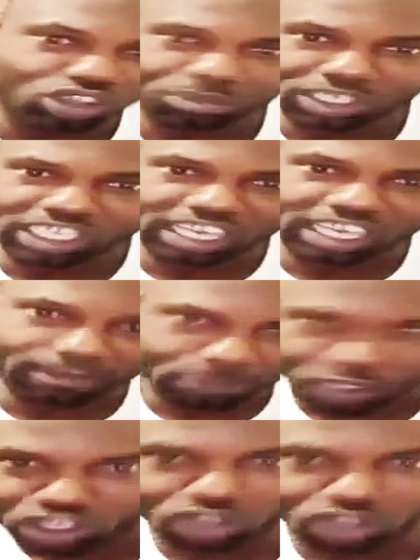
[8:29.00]
from
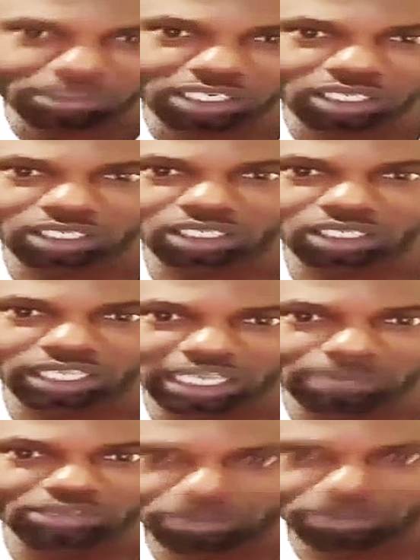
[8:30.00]
Jamaica and bring come here.
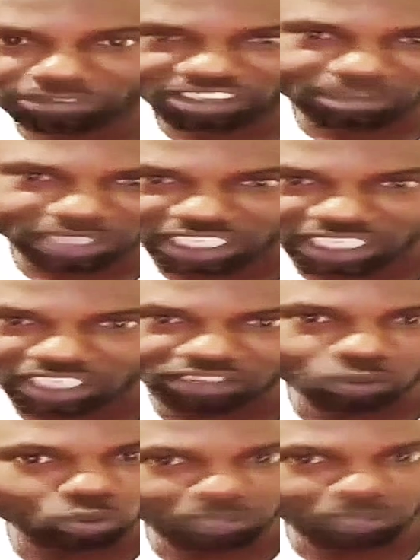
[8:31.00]
Help some
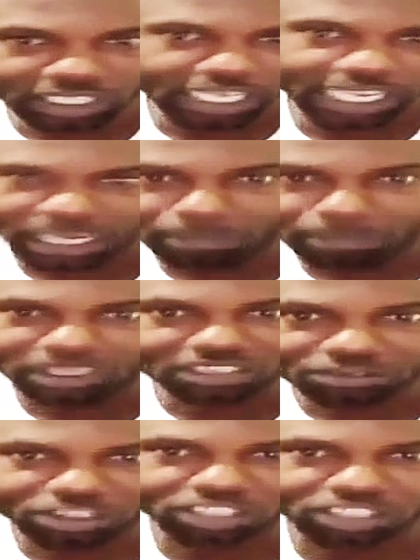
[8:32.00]
family and who make you
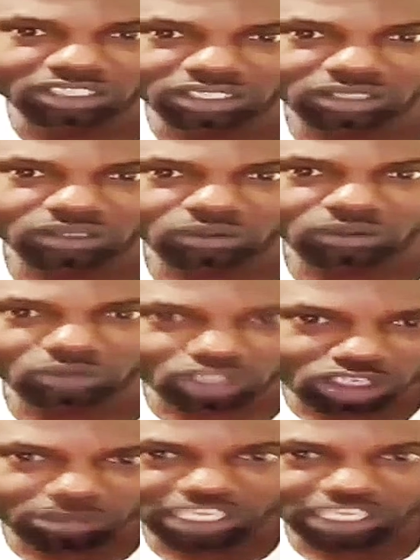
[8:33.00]
help as friend.
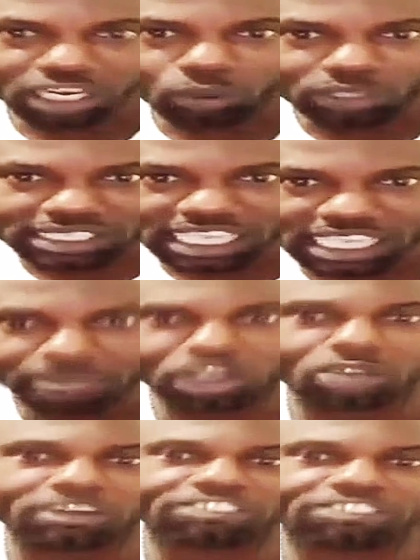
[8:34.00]
When I come here
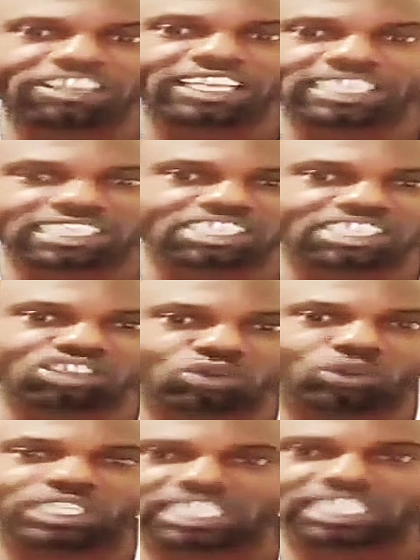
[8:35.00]
waste time I come and fight
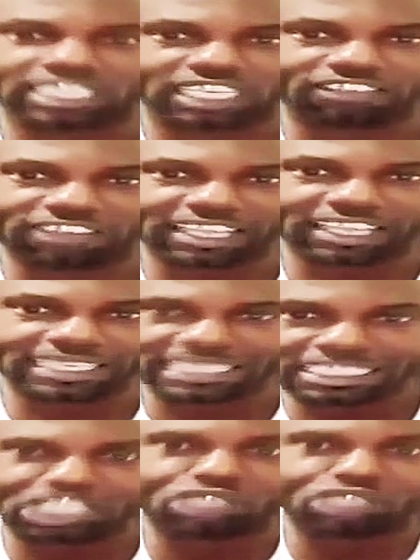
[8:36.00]
against one another
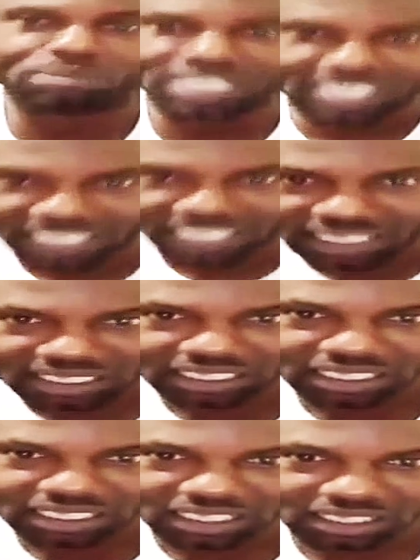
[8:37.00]
fight against
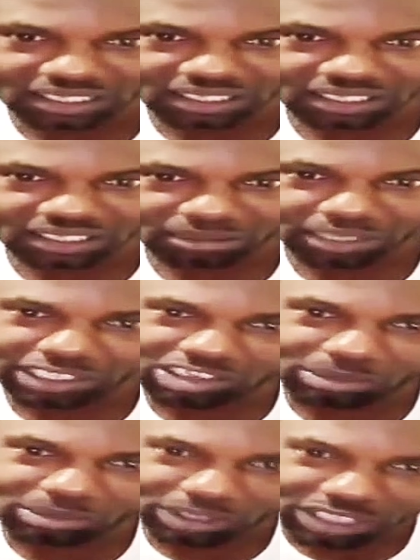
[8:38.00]
Jamaican.
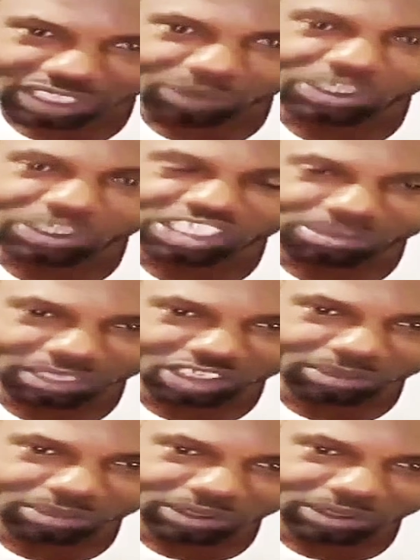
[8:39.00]
My someone waste man,